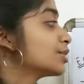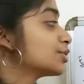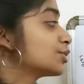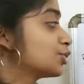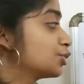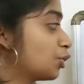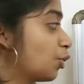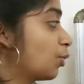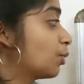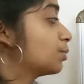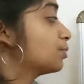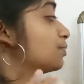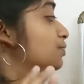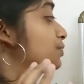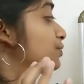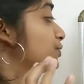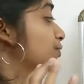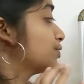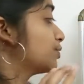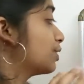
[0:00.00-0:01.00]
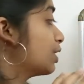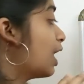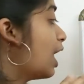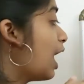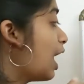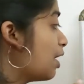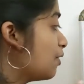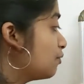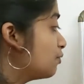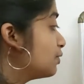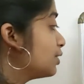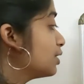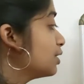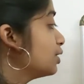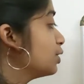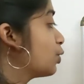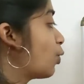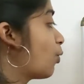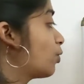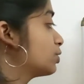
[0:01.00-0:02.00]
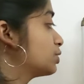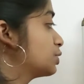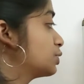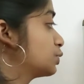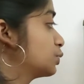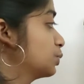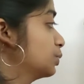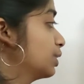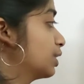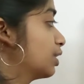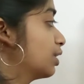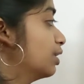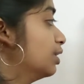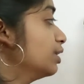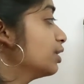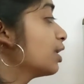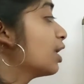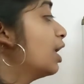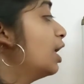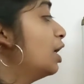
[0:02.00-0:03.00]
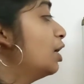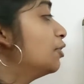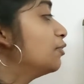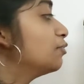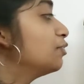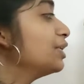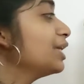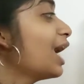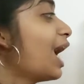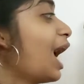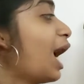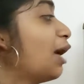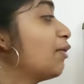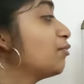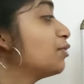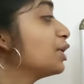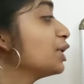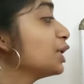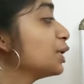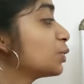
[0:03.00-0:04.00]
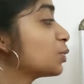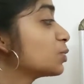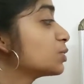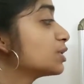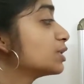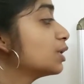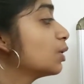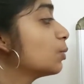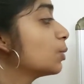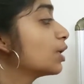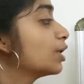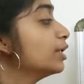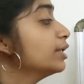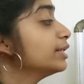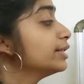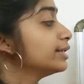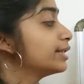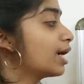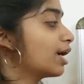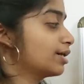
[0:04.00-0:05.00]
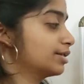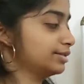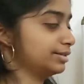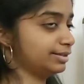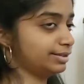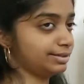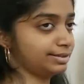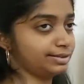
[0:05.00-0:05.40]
So, after no sooner, we have to use the word does.